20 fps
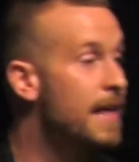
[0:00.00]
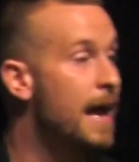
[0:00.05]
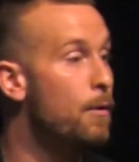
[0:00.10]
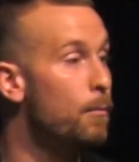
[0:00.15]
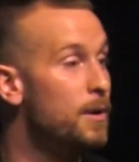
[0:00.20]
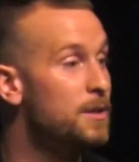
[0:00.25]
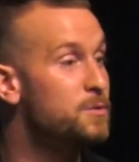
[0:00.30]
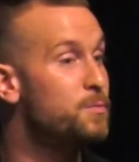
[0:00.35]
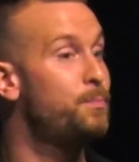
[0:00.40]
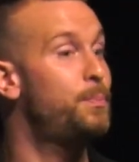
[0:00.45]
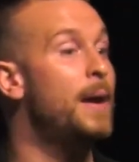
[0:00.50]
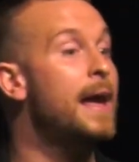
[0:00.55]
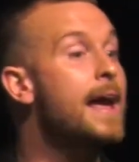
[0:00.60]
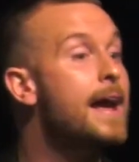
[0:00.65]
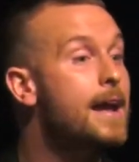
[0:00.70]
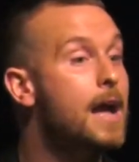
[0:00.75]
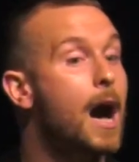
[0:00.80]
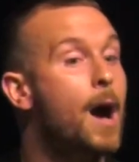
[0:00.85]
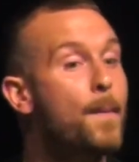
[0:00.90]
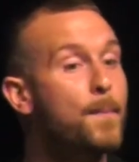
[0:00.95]
that was
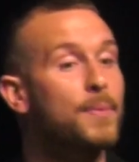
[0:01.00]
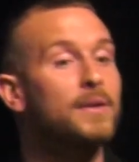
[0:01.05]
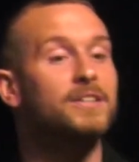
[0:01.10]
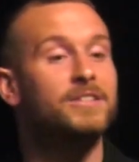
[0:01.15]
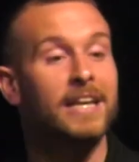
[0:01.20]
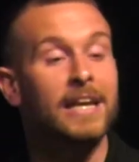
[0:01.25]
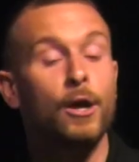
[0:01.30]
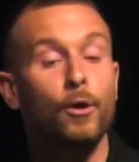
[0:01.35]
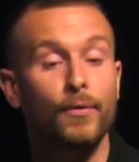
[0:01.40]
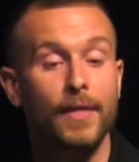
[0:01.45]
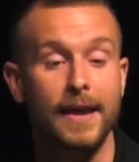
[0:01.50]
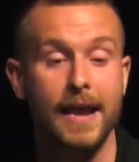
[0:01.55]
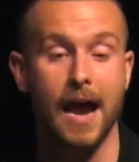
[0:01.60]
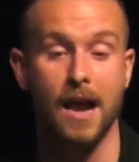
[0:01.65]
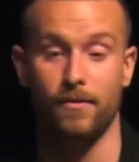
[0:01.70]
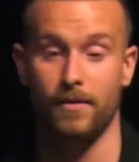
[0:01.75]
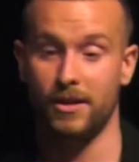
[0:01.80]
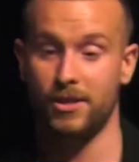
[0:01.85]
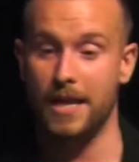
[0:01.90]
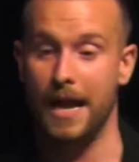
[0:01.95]
big up until they
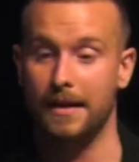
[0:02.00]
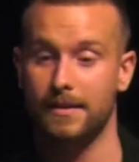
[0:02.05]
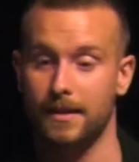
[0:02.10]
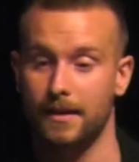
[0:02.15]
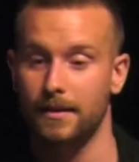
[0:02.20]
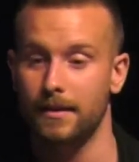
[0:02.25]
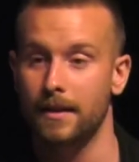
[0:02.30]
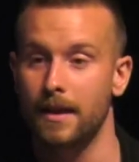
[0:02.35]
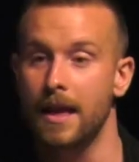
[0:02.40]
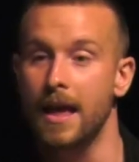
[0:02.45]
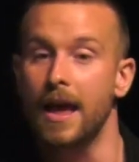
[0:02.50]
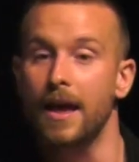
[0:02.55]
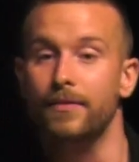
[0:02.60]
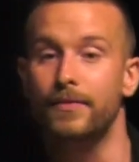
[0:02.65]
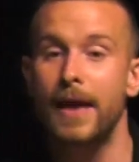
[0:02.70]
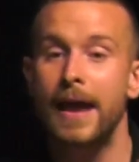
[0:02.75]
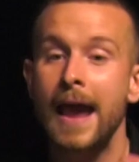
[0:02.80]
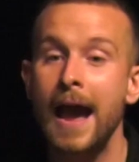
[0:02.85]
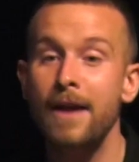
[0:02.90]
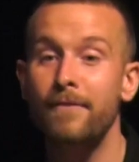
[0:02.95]
got rejected.
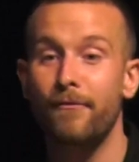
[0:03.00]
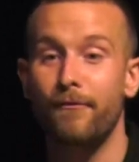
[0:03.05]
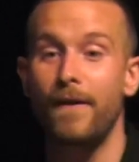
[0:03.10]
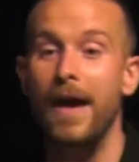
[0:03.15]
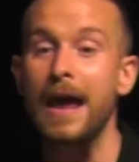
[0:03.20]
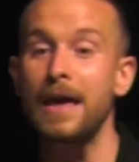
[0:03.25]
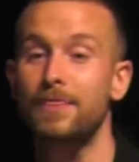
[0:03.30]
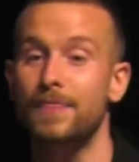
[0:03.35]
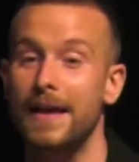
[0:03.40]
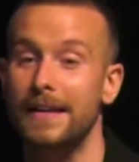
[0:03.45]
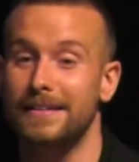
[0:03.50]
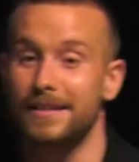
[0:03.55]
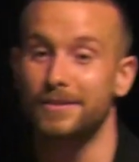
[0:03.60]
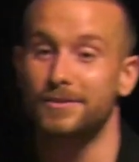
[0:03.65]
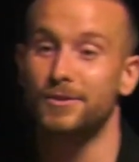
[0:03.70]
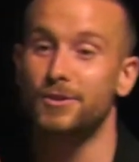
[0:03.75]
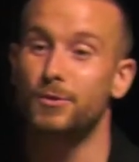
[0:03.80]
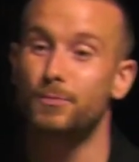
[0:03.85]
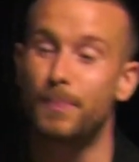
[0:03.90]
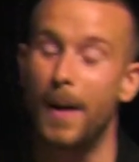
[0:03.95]
They had faith that
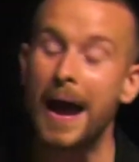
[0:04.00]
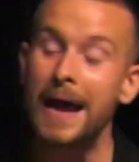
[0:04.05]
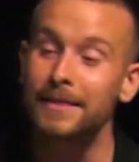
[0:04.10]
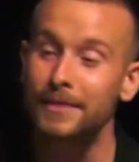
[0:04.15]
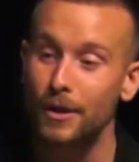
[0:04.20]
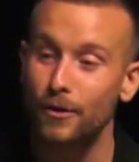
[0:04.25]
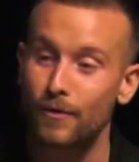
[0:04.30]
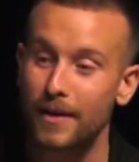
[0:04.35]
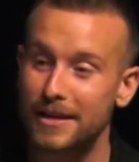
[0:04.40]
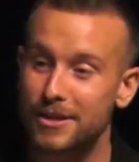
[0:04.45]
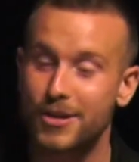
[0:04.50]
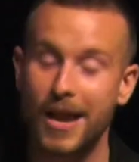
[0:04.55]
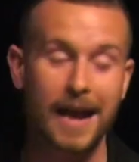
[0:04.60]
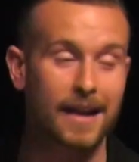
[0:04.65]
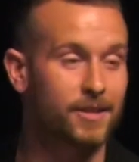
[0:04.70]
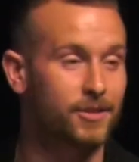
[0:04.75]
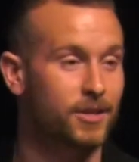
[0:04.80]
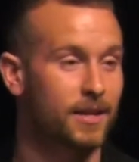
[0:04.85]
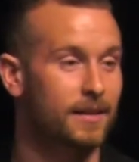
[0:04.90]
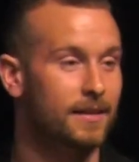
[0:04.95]
despite the
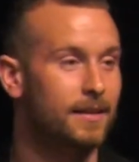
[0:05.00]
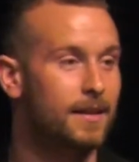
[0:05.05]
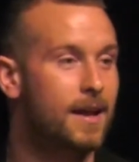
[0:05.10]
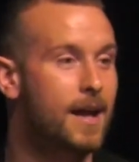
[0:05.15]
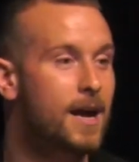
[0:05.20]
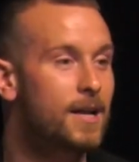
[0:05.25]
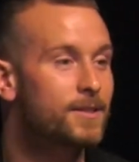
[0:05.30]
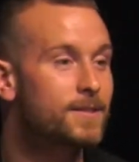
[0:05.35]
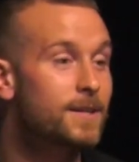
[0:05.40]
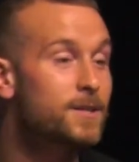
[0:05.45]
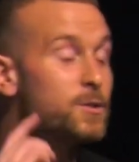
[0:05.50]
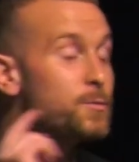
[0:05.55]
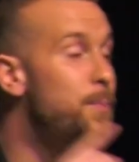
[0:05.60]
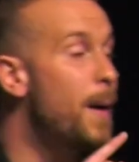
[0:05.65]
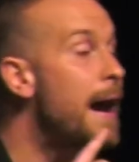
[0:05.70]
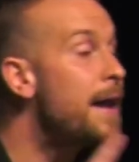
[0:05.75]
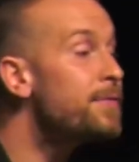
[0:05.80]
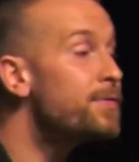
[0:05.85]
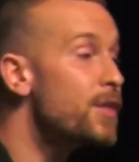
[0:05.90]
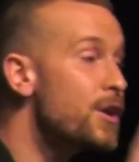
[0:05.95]
rejection,
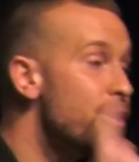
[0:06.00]
despite